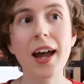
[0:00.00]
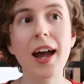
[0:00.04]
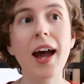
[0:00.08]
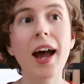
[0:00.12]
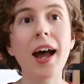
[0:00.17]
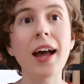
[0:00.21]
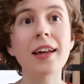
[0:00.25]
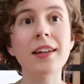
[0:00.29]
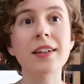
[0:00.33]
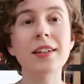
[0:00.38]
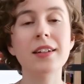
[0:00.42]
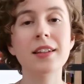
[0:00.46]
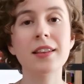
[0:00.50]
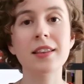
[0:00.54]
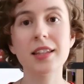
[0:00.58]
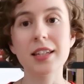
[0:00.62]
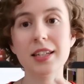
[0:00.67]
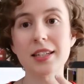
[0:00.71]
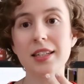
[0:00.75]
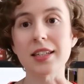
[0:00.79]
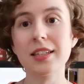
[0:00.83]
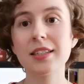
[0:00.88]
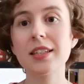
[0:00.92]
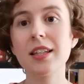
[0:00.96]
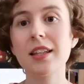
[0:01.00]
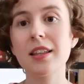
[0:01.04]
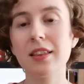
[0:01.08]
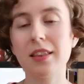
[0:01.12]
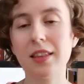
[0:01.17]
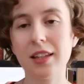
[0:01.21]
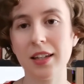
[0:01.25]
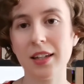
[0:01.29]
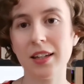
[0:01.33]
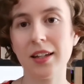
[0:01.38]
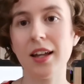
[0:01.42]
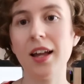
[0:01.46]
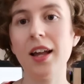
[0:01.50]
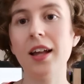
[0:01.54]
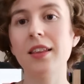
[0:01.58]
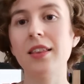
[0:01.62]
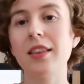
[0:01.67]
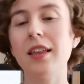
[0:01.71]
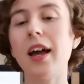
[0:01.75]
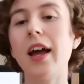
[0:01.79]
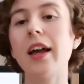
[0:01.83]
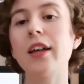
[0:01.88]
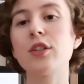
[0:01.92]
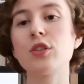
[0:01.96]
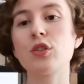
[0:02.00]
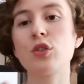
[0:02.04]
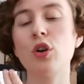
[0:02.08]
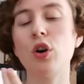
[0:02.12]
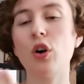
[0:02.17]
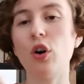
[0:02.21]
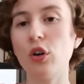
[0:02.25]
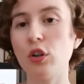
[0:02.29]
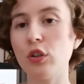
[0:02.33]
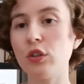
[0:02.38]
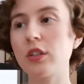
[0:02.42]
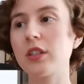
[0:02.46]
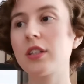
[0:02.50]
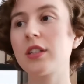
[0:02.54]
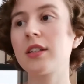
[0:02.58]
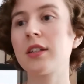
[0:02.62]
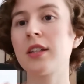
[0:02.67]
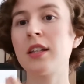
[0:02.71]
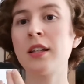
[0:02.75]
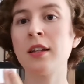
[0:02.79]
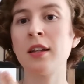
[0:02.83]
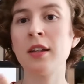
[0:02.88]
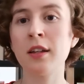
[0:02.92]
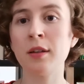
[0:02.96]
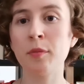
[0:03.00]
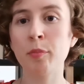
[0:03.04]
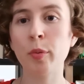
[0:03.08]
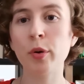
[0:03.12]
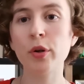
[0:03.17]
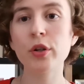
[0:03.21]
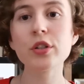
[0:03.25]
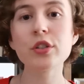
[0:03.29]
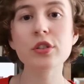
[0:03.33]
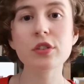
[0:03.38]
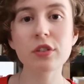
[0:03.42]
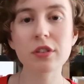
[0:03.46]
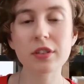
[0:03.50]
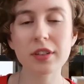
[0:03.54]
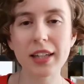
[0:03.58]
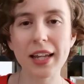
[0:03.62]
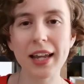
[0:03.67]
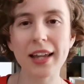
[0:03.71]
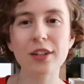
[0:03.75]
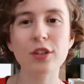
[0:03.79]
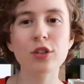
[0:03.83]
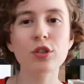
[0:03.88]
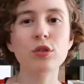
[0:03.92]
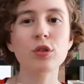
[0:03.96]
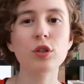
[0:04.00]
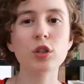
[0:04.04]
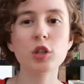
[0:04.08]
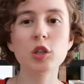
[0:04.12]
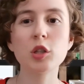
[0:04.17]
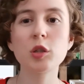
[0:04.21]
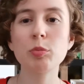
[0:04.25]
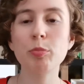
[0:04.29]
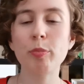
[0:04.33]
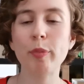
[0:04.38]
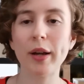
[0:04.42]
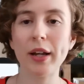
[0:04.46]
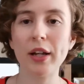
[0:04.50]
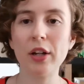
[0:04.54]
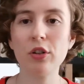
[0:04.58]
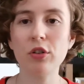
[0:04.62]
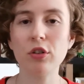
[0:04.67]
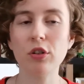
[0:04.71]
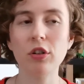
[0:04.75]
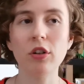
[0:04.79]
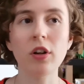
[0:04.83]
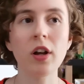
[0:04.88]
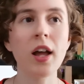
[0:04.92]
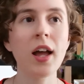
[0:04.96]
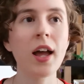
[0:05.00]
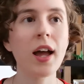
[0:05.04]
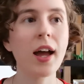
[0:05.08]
And this is the thing that has caused the personal debt to spiral